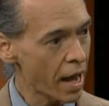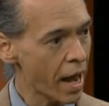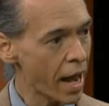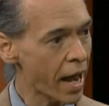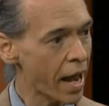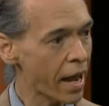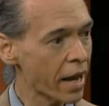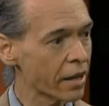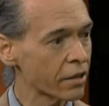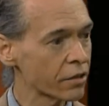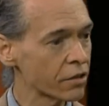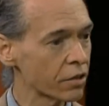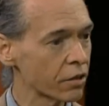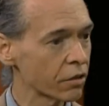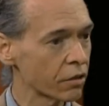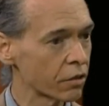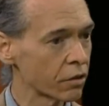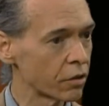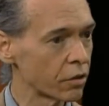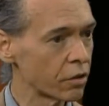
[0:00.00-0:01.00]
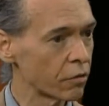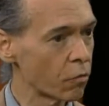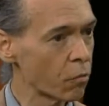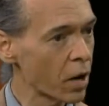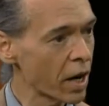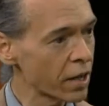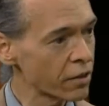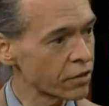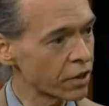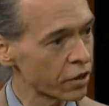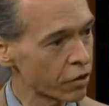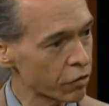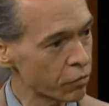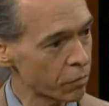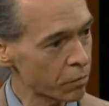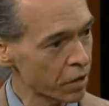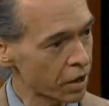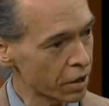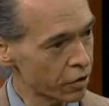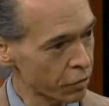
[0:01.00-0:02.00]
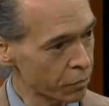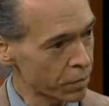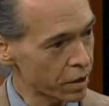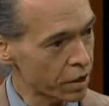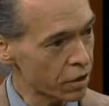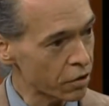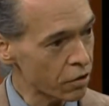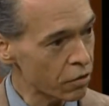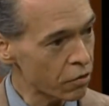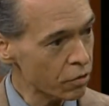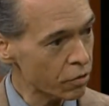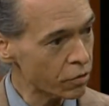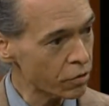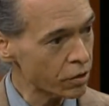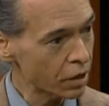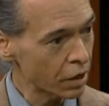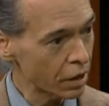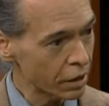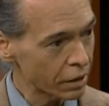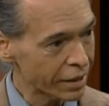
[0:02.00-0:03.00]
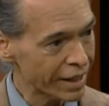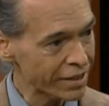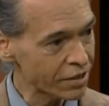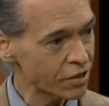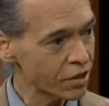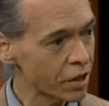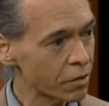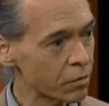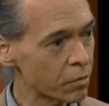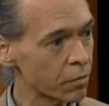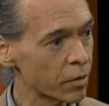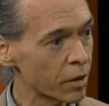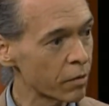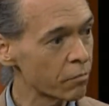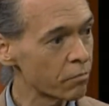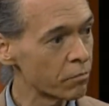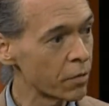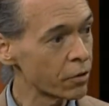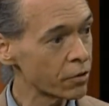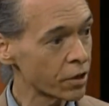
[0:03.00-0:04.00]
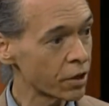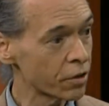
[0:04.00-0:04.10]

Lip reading: and the ways that it'll be used that seem to be most